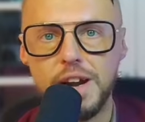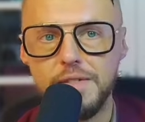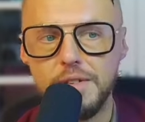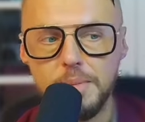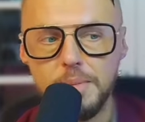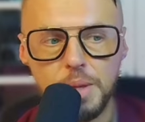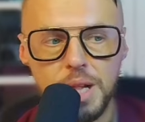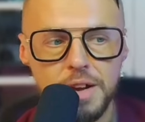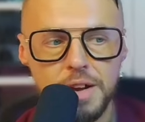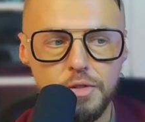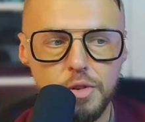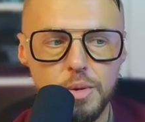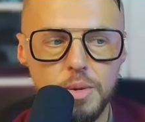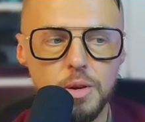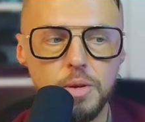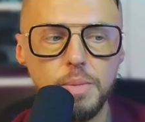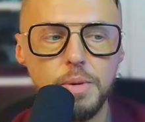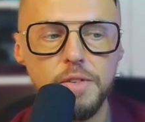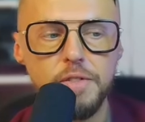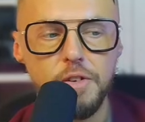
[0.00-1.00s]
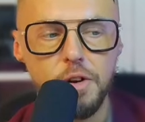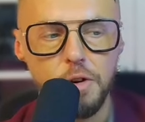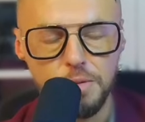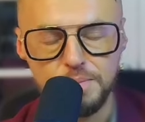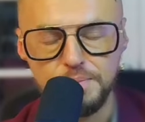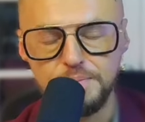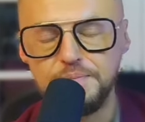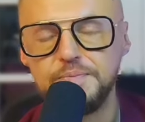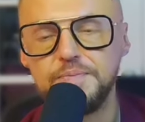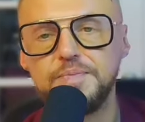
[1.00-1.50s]
platform you prefer.
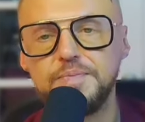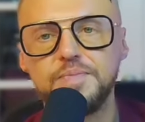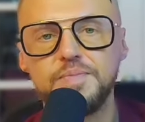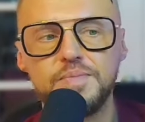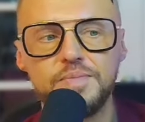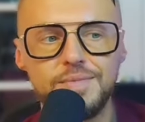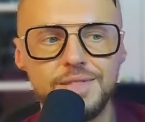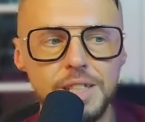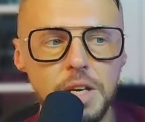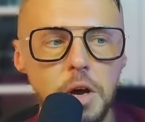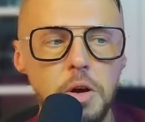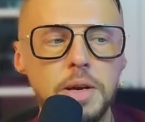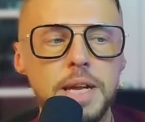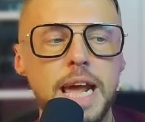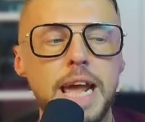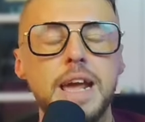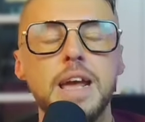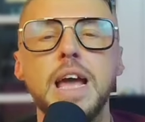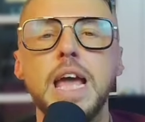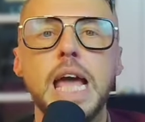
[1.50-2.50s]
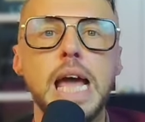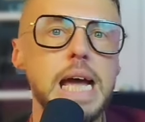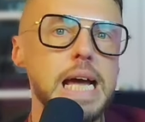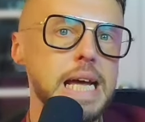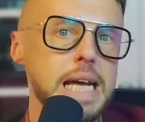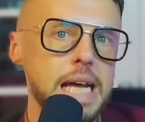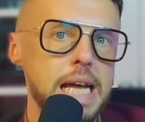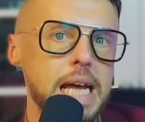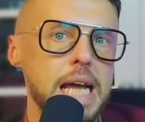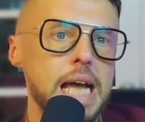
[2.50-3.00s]
Okay,
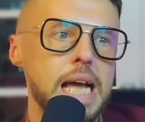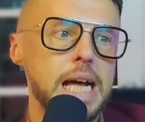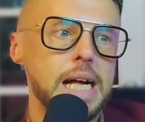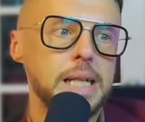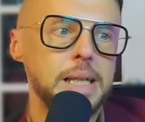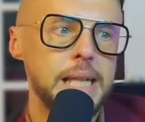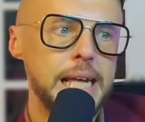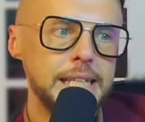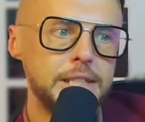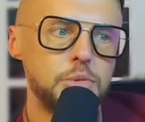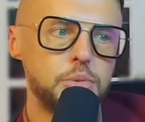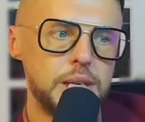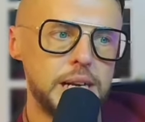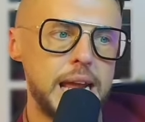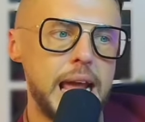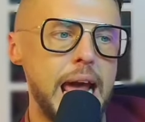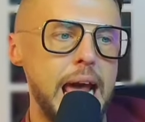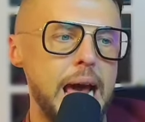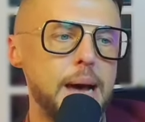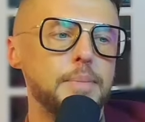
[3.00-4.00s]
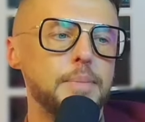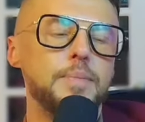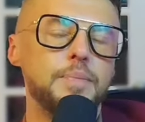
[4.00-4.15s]
let's recap.